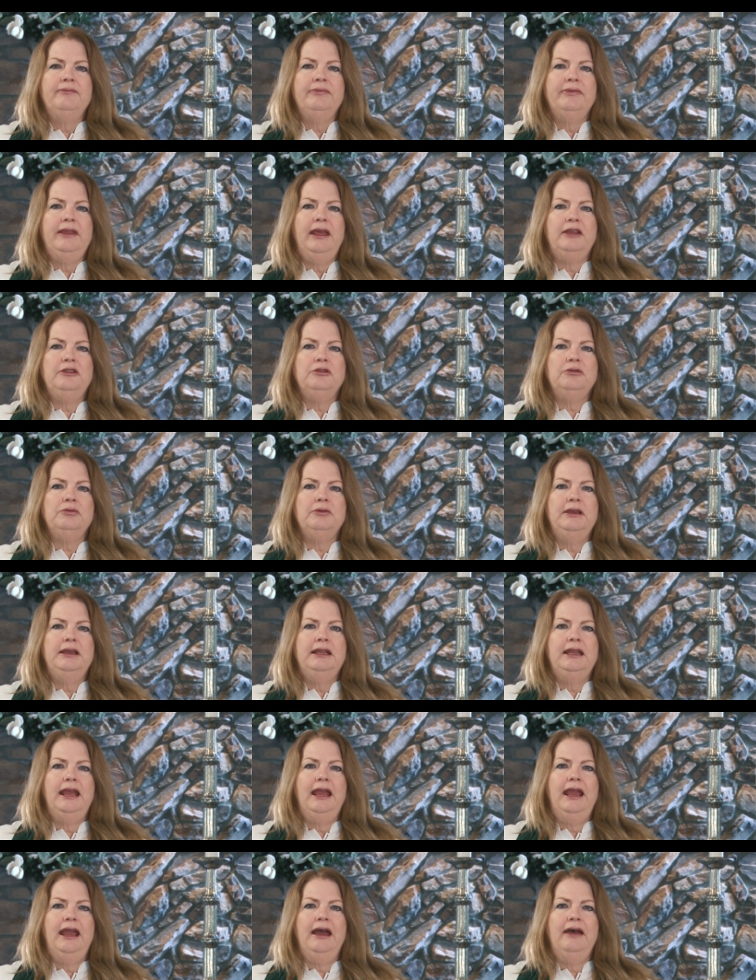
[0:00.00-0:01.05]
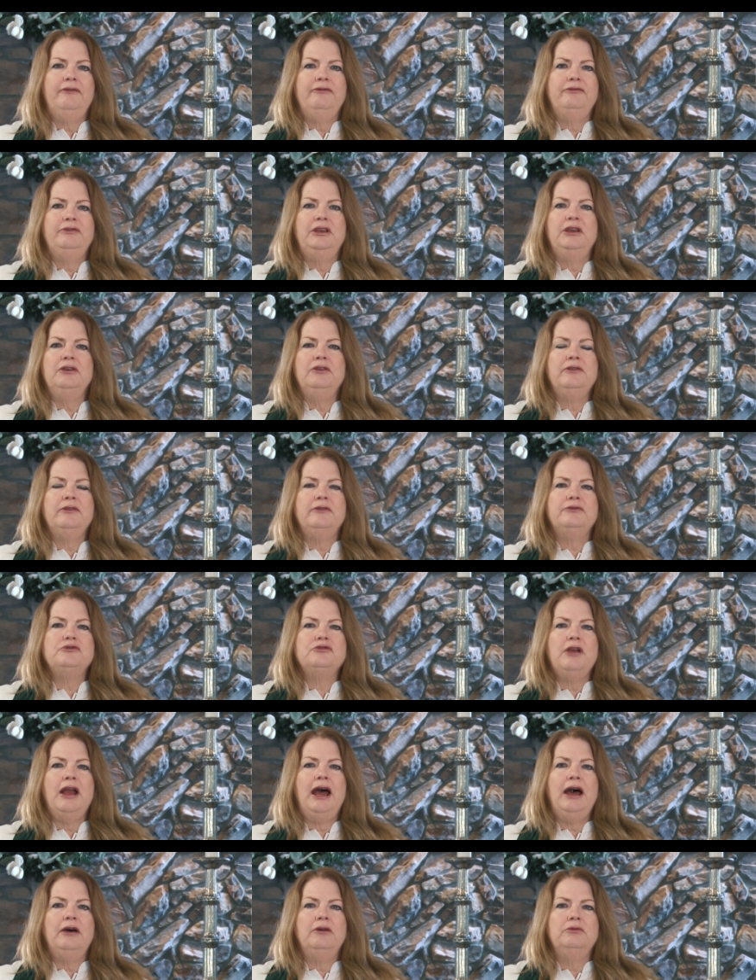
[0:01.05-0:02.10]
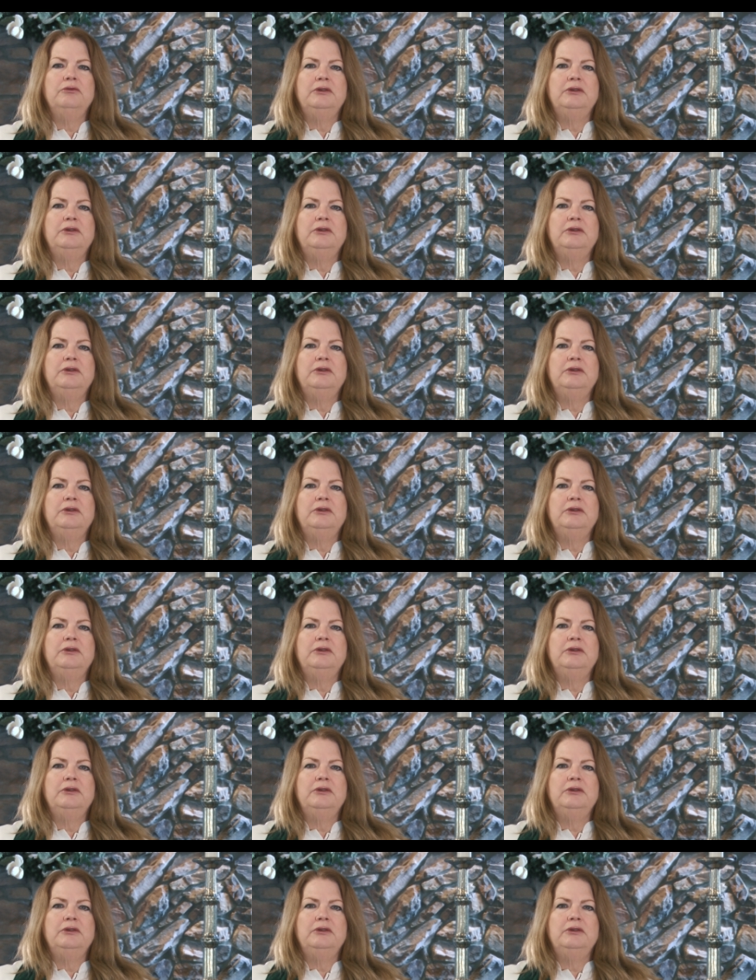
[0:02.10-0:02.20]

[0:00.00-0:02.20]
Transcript: that 3.5 years of drought